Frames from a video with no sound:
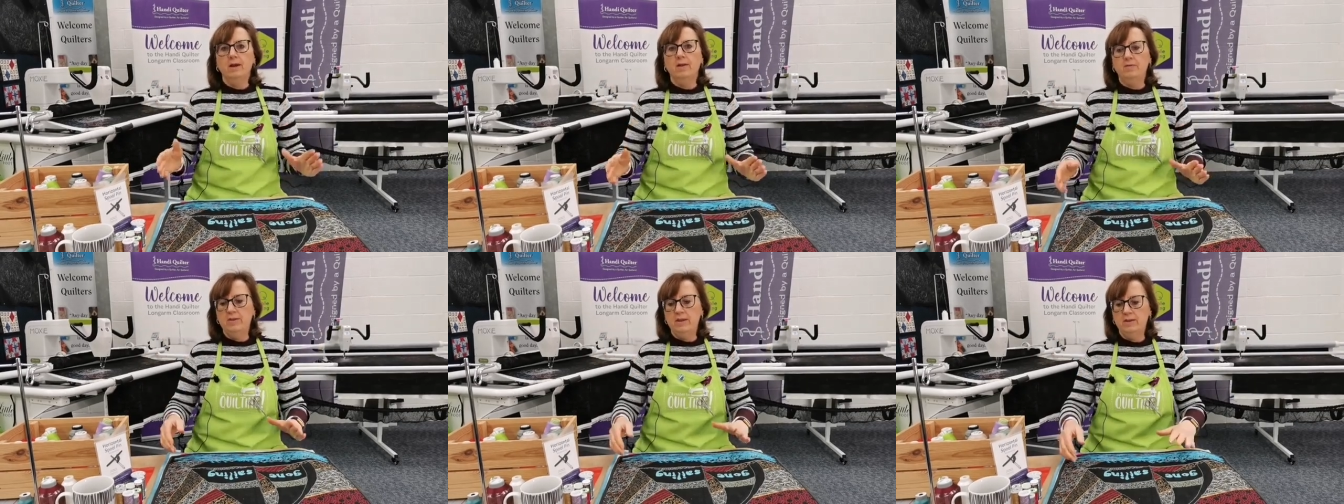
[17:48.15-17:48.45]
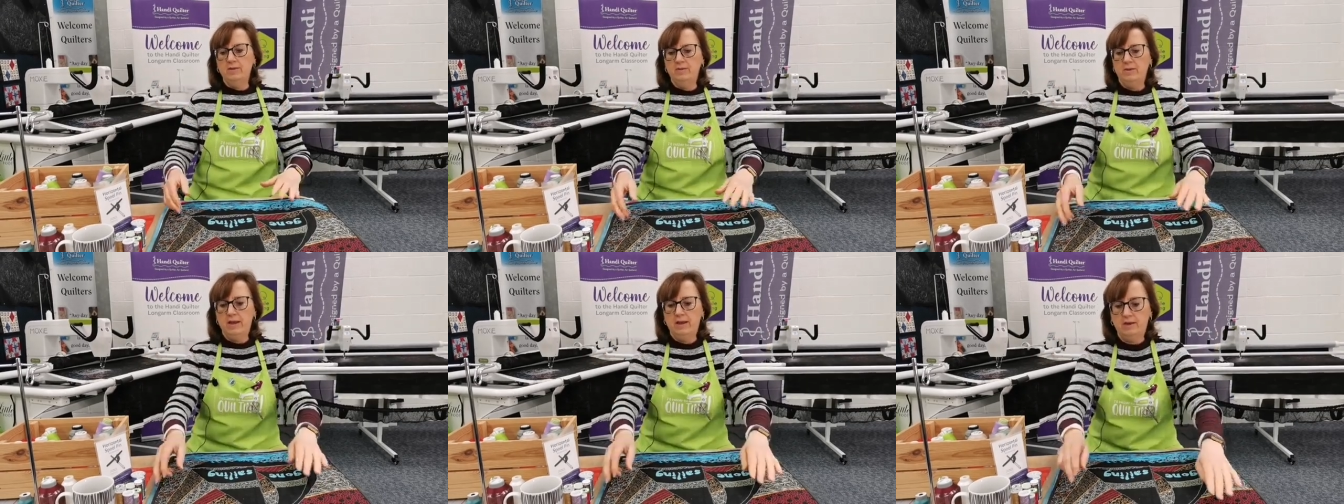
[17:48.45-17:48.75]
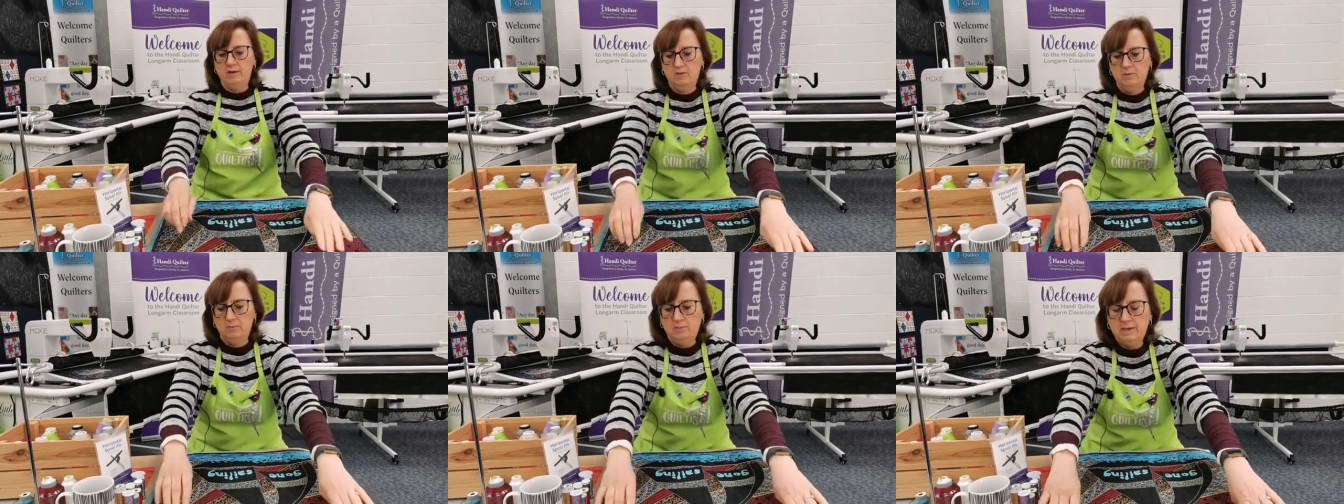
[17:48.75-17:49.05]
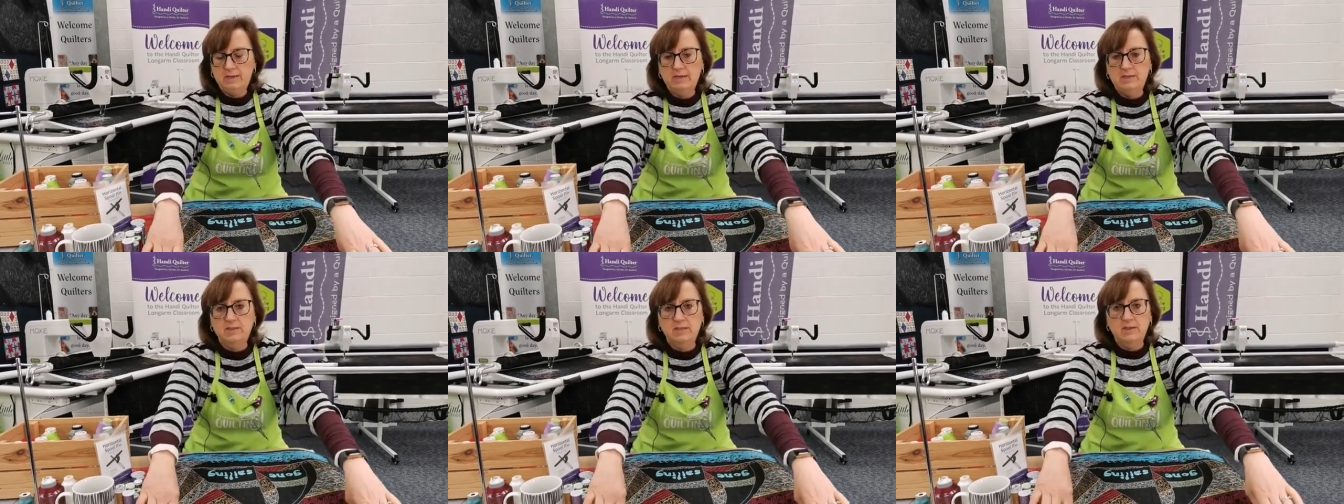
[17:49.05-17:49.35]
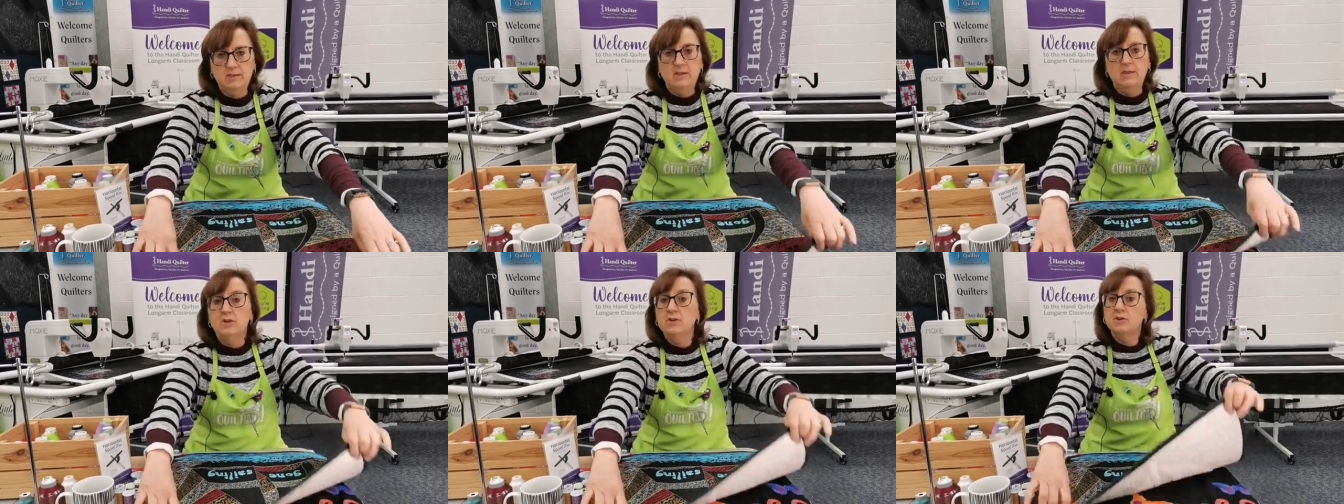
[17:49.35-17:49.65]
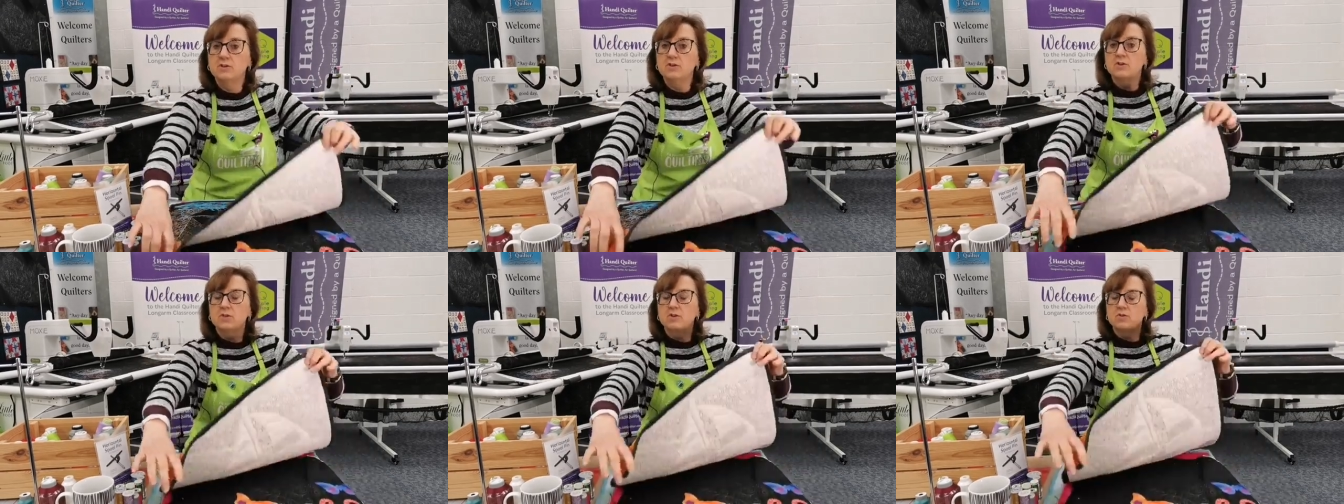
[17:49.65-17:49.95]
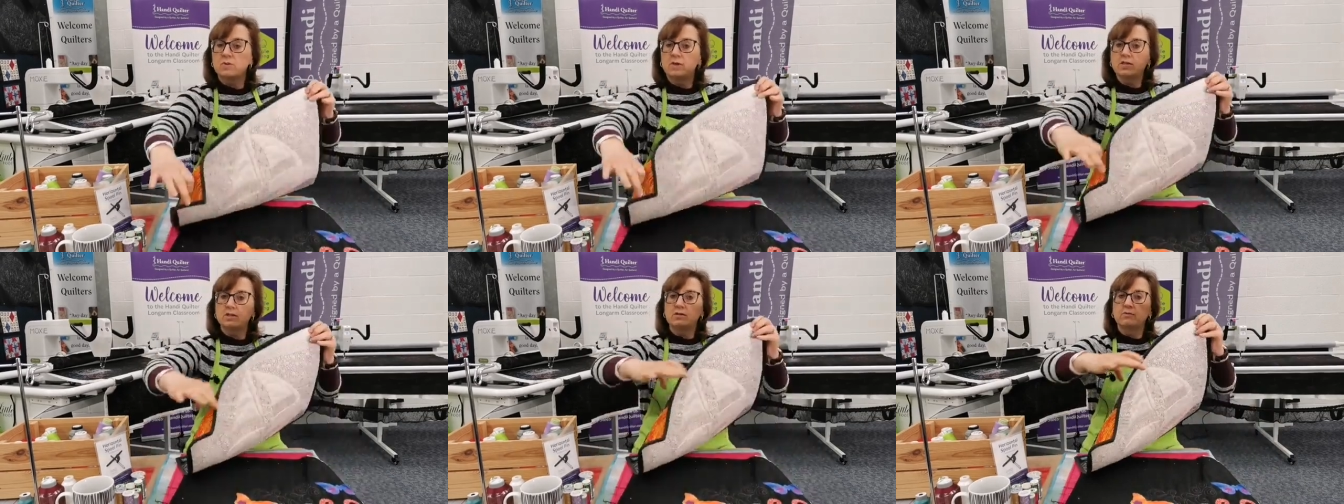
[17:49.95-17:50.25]
and then that completes it. Then you can do
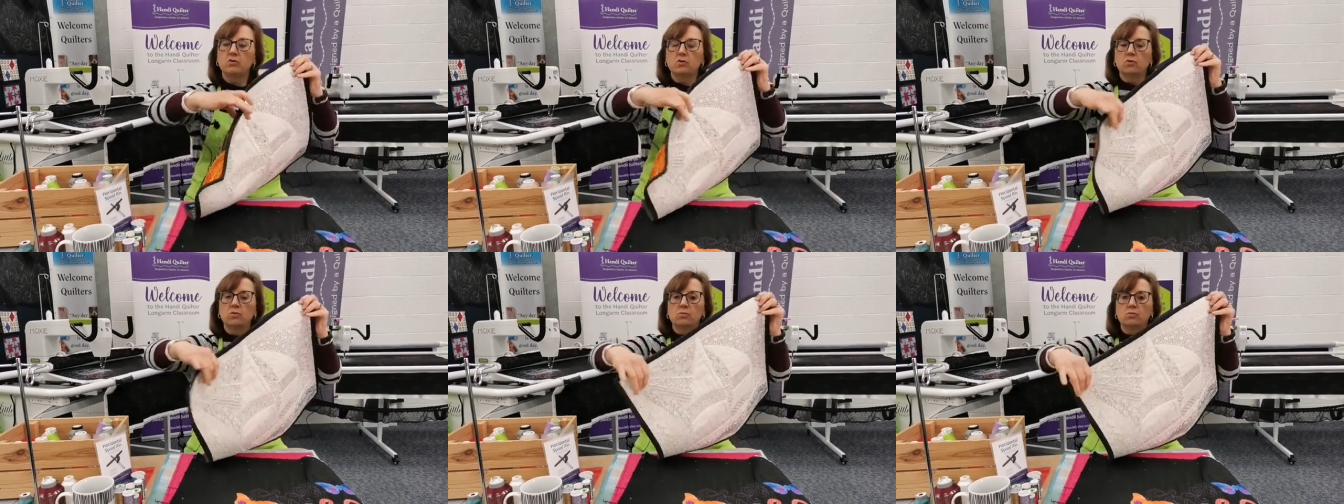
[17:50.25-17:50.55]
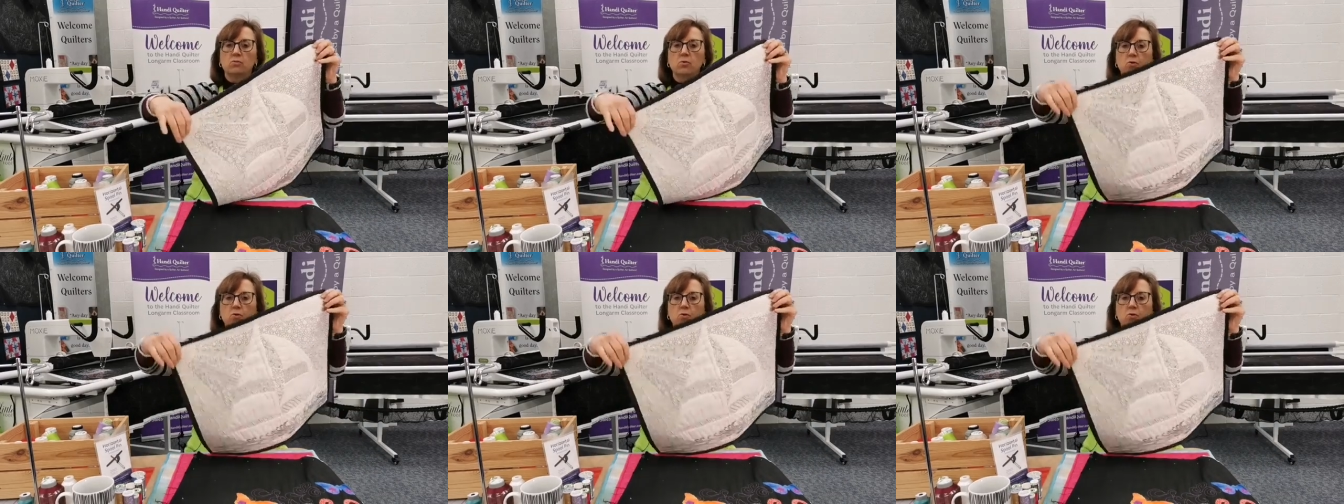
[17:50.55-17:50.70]
the rest of your